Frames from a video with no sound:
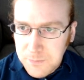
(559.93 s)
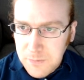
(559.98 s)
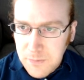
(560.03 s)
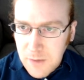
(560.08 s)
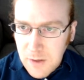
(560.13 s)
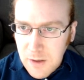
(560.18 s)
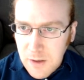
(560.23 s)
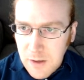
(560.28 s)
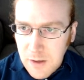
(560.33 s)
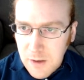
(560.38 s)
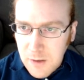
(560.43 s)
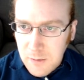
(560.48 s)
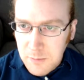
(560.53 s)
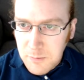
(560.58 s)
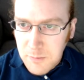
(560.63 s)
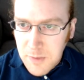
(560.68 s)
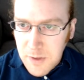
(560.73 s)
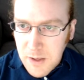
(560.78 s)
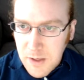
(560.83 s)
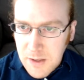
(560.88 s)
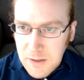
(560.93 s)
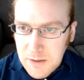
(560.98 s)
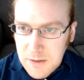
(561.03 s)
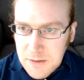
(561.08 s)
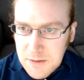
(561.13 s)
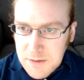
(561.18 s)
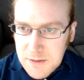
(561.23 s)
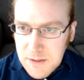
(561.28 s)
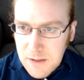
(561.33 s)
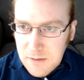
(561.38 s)
Mine
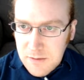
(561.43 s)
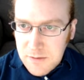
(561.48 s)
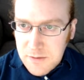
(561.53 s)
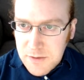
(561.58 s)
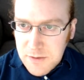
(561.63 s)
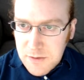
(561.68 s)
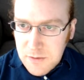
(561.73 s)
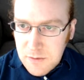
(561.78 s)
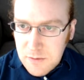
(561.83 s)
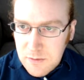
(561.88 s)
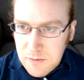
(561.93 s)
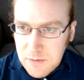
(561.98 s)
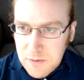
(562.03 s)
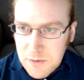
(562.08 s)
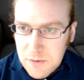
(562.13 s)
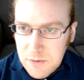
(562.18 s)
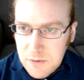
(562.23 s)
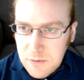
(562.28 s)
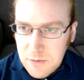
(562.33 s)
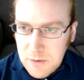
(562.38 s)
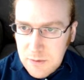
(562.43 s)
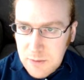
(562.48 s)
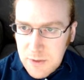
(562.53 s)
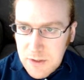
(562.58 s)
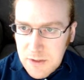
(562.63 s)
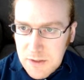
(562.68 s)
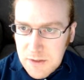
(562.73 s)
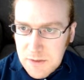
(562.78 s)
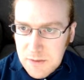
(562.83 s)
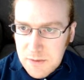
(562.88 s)
is down to 2
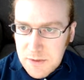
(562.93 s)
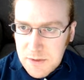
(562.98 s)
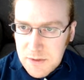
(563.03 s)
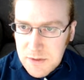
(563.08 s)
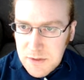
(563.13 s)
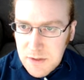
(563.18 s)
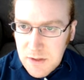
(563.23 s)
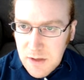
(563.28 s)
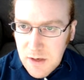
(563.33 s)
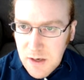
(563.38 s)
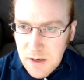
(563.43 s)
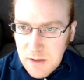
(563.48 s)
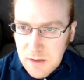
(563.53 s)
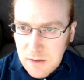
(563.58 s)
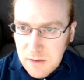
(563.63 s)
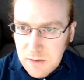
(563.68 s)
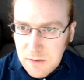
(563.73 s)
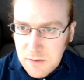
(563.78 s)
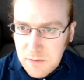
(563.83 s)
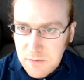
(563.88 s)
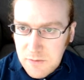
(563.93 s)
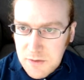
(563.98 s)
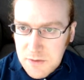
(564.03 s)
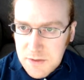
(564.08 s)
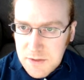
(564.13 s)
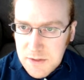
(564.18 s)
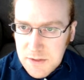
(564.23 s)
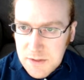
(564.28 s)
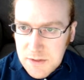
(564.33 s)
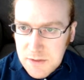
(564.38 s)
liberties, which is not good,
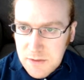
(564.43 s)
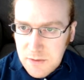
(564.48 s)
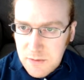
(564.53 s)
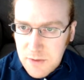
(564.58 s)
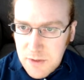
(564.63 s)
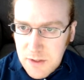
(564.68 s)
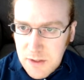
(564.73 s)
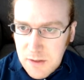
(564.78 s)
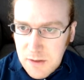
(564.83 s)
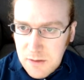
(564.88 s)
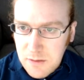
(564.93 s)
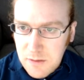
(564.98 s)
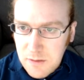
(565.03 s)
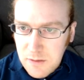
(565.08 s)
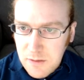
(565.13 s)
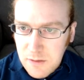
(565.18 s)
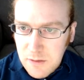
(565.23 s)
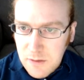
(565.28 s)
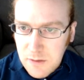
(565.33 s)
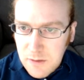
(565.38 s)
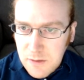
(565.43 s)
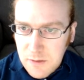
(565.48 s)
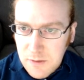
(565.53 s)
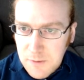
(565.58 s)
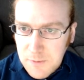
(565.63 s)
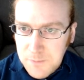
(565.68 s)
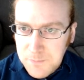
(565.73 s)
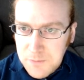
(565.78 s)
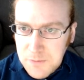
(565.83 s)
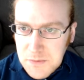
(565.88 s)
versus his 3.
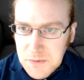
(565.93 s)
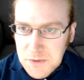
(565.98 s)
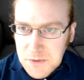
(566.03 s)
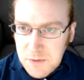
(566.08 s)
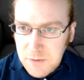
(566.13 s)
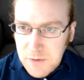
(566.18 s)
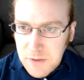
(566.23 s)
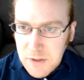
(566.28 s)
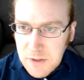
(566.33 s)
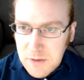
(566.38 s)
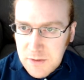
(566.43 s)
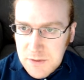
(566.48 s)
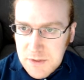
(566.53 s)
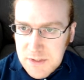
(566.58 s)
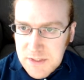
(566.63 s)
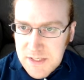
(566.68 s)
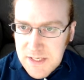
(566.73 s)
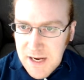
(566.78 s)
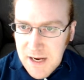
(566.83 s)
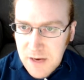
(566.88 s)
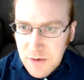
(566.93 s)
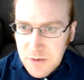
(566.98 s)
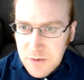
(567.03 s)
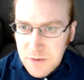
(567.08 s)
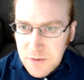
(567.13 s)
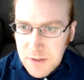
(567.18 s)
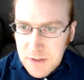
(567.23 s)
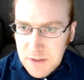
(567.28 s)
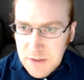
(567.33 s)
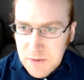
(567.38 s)
So if he goes down, do
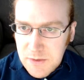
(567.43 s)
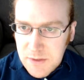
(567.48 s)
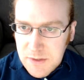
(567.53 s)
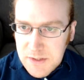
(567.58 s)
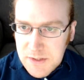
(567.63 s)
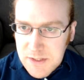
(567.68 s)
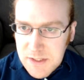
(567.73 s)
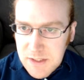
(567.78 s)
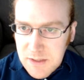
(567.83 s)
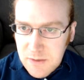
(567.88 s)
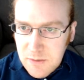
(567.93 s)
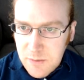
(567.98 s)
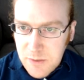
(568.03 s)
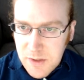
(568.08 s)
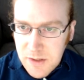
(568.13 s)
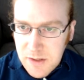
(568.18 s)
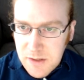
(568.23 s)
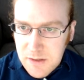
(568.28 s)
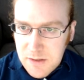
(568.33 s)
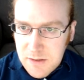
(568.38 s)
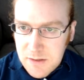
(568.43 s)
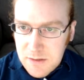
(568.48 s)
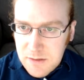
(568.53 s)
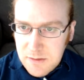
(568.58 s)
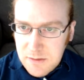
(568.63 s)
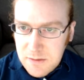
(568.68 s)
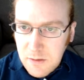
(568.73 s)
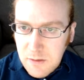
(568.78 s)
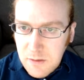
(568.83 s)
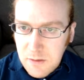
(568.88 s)
I need to extend with it?
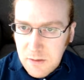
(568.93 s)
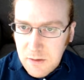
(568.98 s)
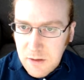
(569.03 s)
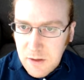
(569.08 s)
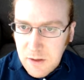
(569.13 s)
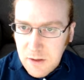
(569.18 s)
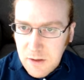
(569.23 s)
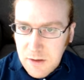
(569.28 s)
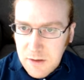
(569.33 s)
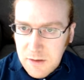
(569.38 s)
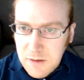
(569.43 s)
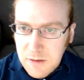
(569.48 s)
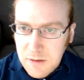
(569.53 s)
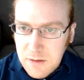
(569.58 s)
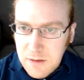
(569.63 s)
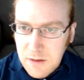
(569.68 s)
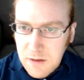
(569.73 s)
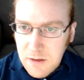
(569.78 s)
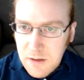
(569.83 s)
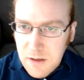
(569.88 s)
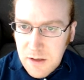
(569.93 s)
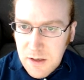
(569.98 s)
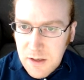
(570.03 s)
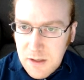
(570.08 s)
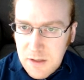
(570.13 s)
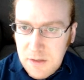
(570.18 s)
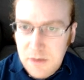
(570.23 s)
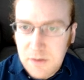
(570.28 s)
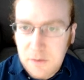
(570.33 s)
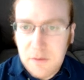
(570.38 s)
Okay, I think I
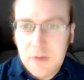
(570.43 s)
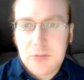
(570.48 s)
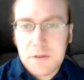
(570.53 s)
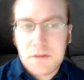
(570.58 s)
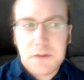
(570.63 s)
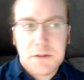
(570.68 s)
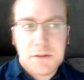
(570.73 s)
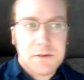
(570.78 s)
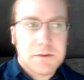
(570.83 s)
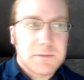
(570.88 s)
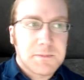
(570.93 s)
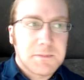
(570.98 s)
can do this.